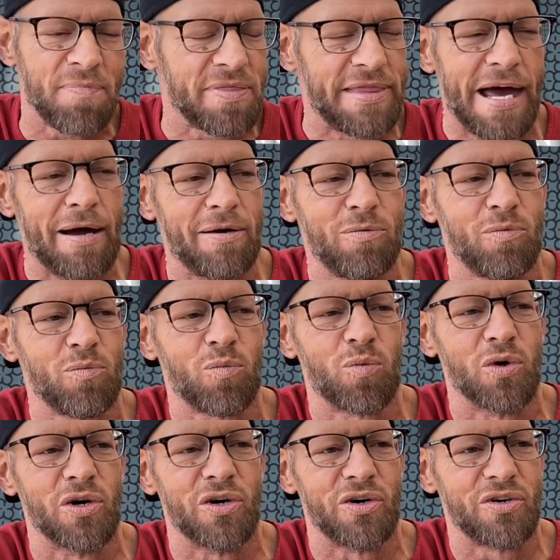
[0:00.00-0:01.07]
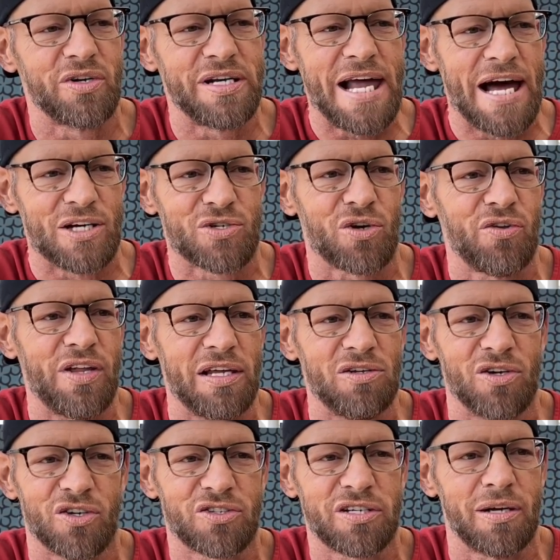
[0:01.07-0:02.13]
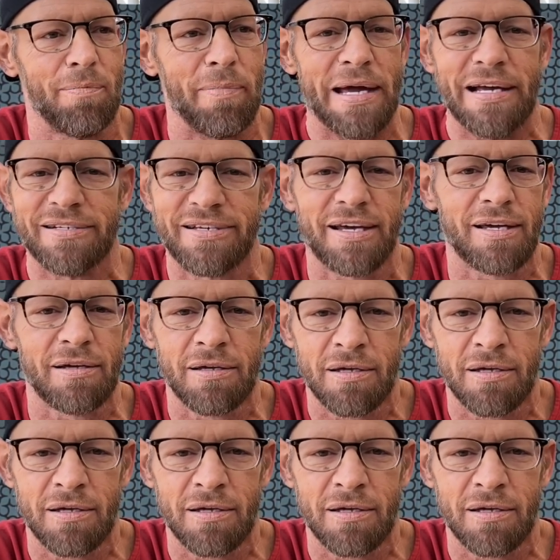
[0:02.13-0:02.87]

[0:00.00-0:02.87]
that were natural that looked amazing.